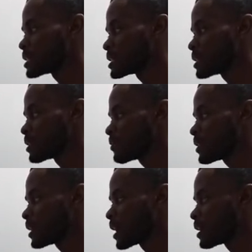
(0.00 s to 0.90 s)
a
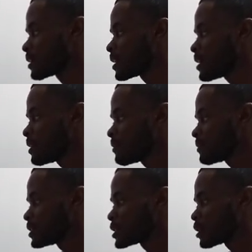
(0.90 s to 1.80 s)
significant
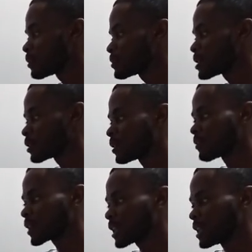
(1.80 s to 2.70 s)
feature of South
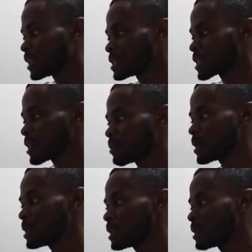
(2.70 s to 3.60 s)
African landscape.
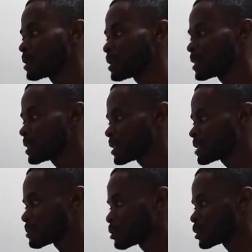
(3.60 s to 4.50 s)
In
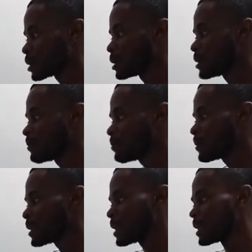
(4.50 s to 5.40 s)
this model,
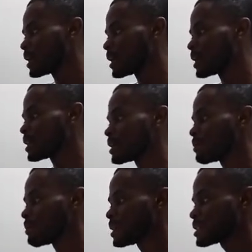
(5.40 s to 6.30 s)
the
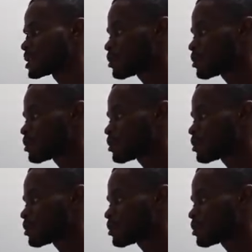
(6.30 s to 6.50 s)
mesa